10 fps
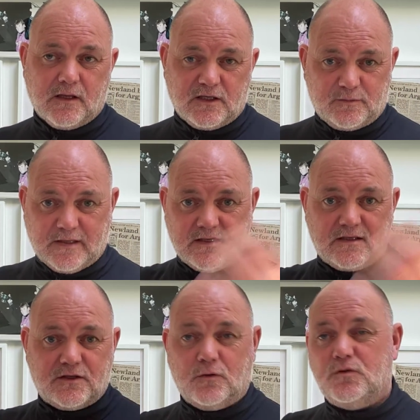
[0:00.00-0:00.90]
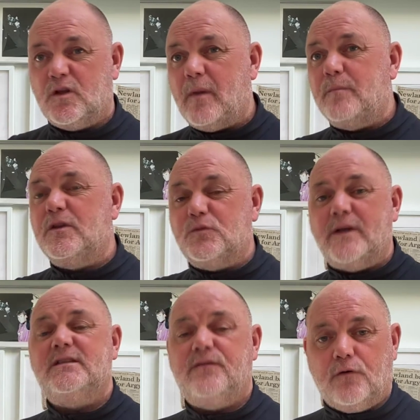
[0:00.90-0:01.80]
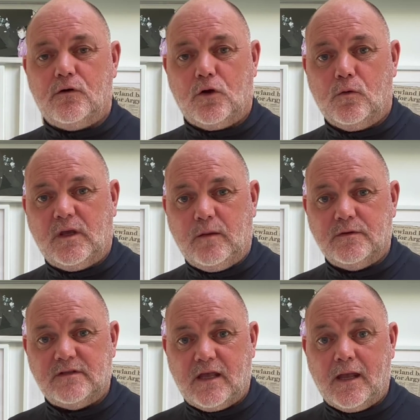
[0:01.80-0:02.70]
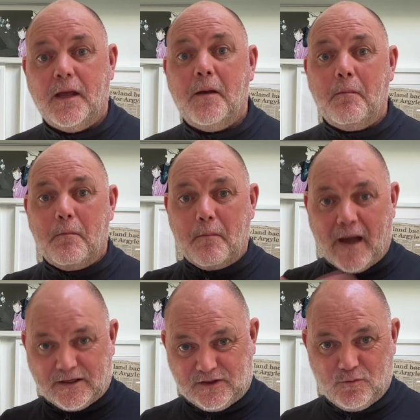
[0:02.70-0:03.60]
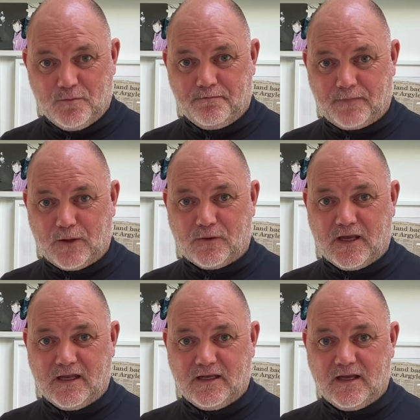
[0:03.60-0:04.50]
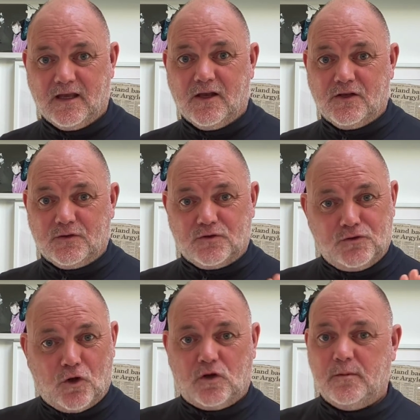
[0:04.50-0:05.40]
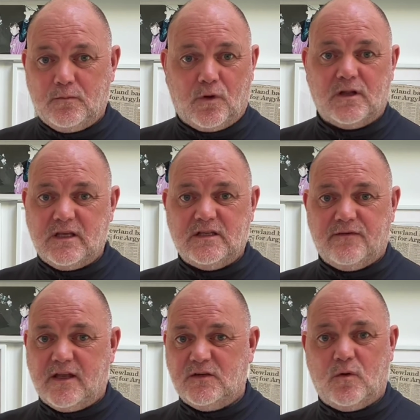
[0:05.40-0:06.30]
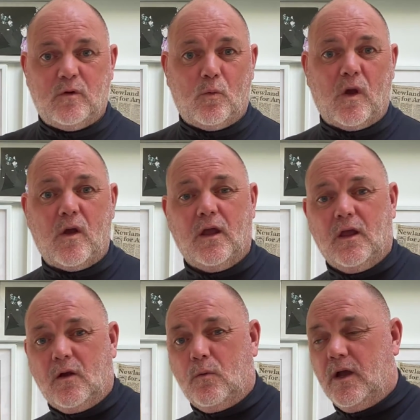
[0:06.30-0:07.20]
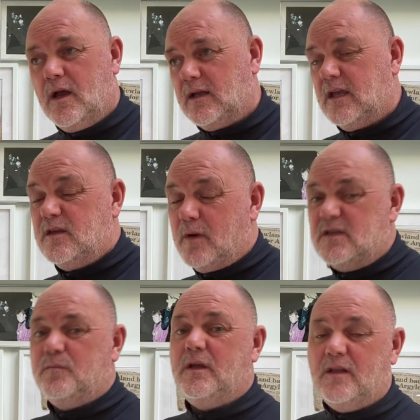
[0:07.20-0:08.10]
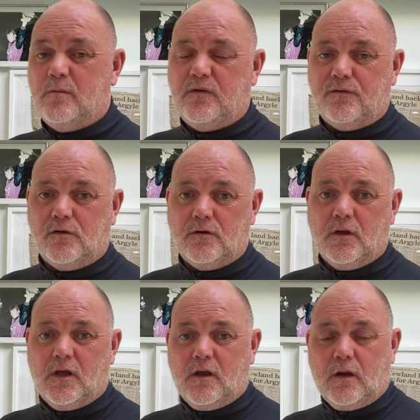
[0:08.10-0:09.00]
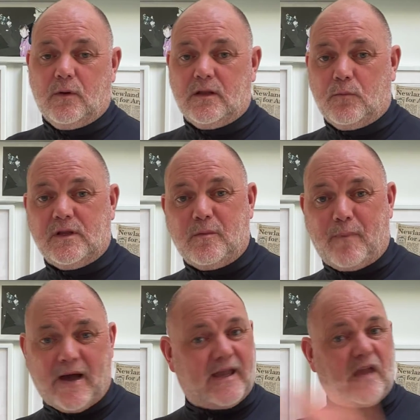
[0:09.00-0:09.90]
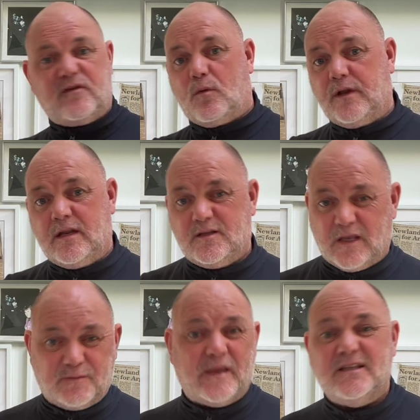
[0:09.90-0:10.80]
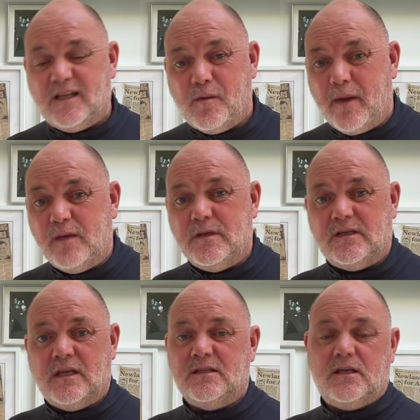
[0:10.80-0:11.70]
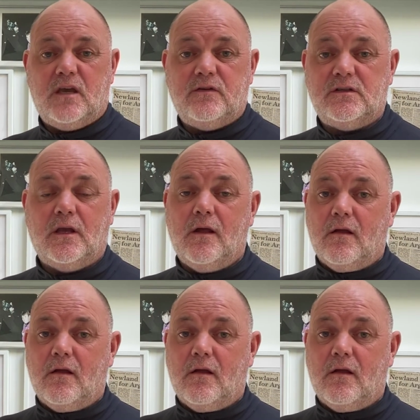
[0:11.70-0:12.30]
split into two, so there might be 24 goalkeepers there maximum, okay? Yeah, so it's not going to be one of these events where again, you might have been there before, where they pack everyone in. It's basically a babysitting service.